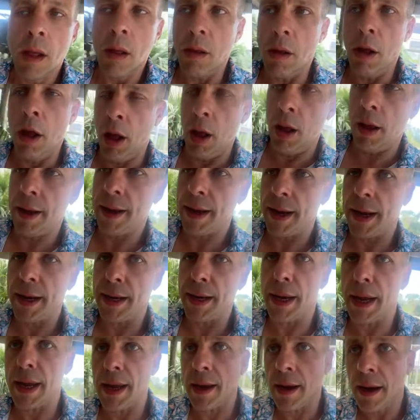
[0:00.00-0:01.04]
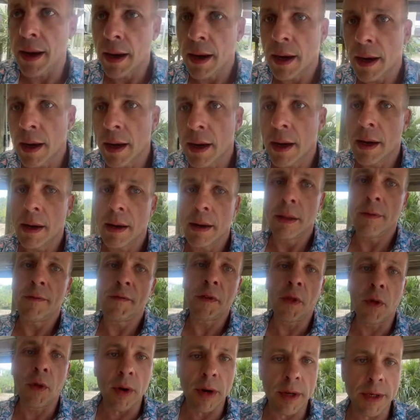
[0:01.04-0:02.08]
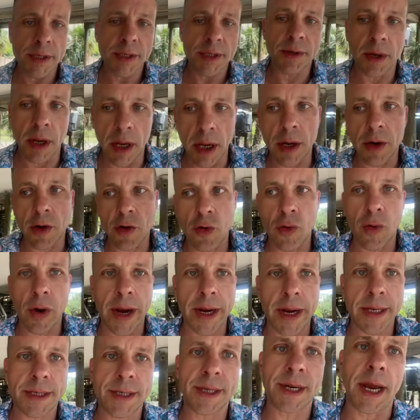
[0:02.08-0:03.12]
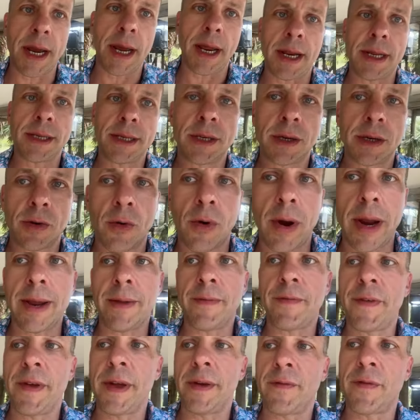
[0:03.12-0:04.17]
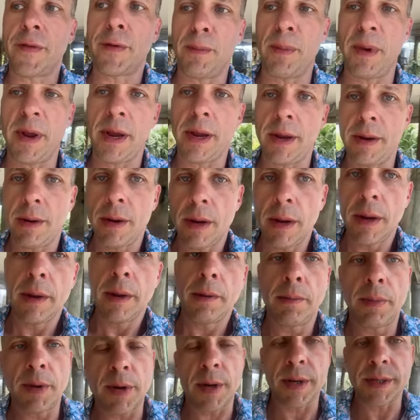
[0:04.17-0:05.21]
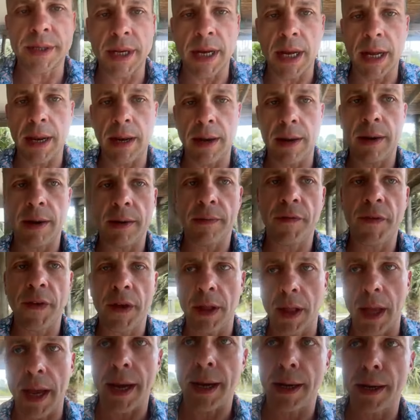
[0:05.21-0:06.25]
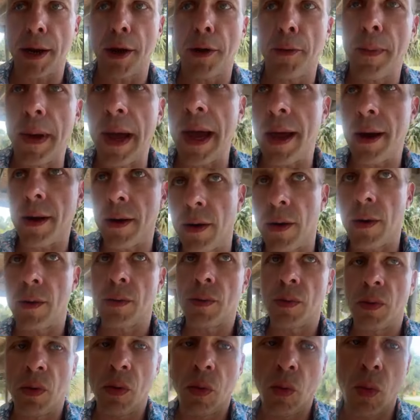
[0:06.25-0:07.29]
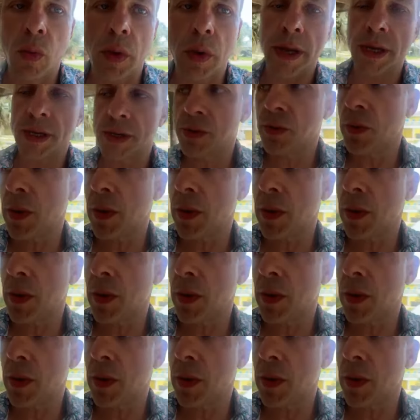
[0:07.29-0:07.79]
and yet Florida's a great state. It's a great fit for me because I feel like no matter which